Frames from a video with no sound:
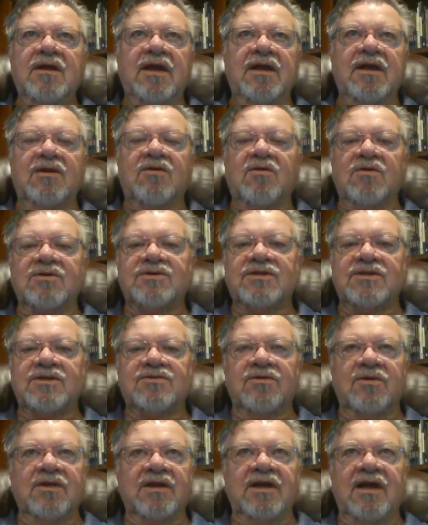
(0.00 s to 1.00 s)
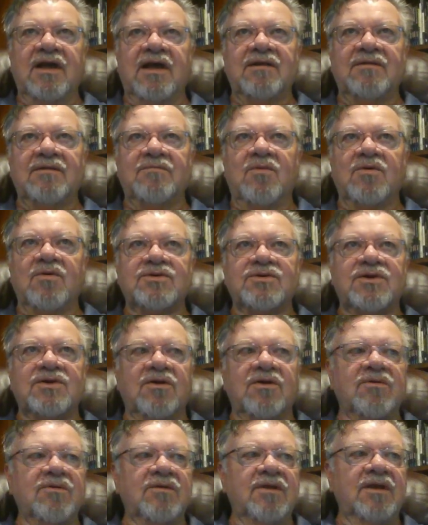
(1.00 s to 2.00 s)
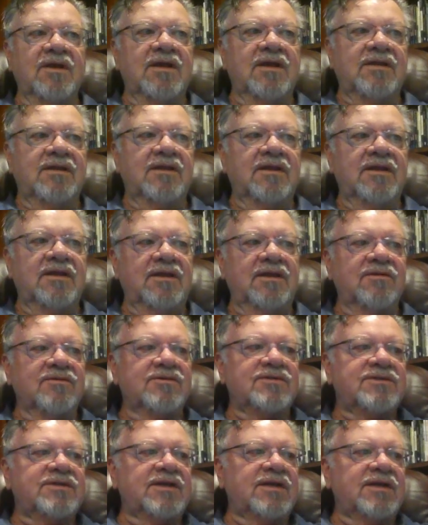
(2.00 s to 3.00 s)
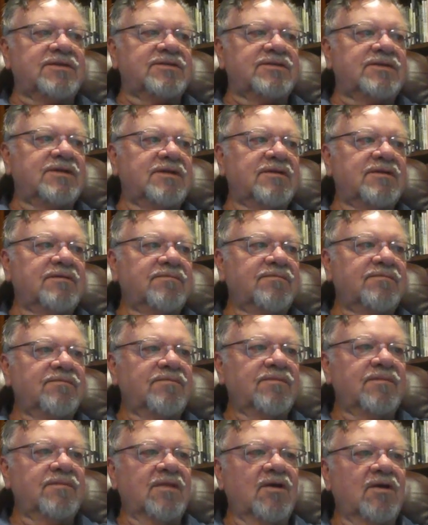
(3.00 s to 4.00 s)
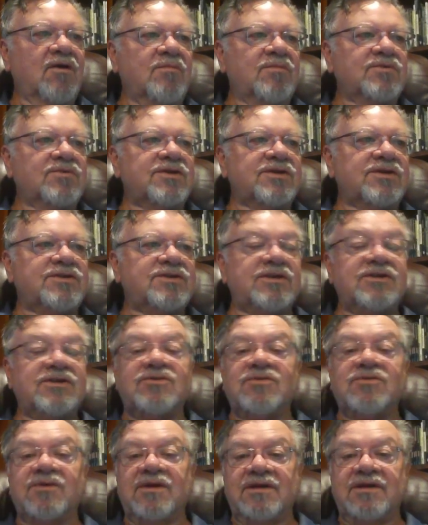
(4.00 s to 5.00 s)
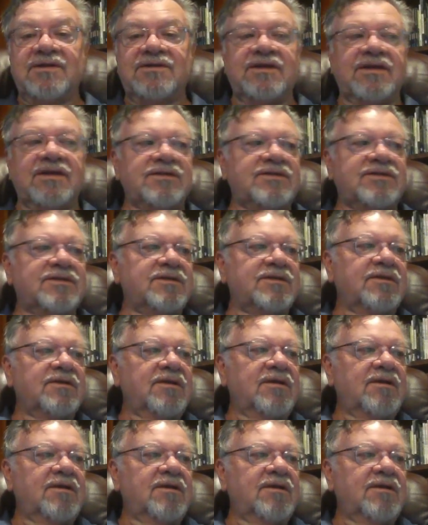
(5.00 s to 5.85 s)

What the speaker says: And of course, it's only gotten more so in the years since, almost a century since.